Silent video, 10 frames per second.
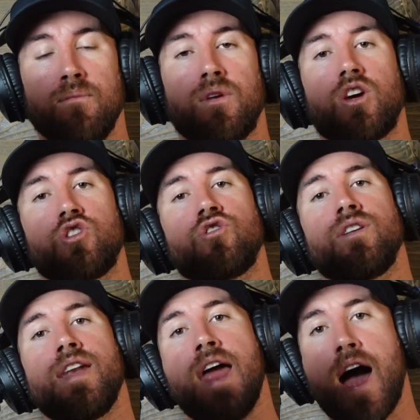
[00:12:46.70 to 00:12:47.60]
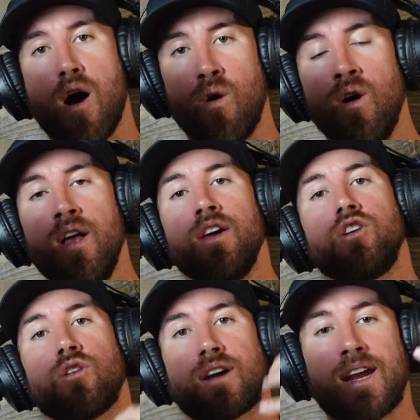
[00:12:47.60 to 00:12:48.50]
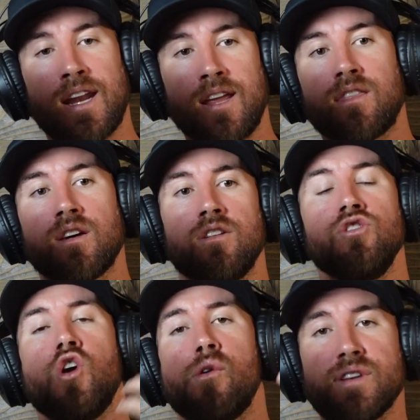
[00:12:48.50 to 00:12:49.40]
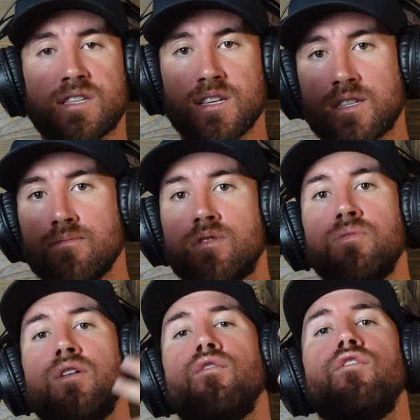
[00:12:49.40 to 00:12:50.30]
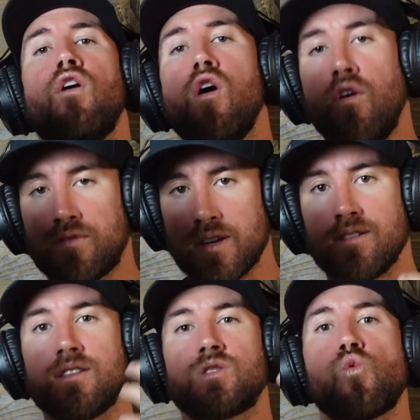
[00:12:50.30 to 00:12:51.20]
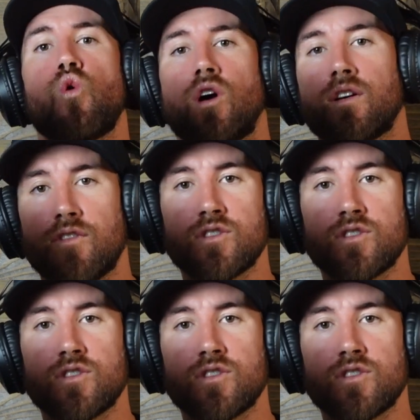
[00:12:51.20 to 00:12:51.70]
because you're getting the nervous system to be involved in this work,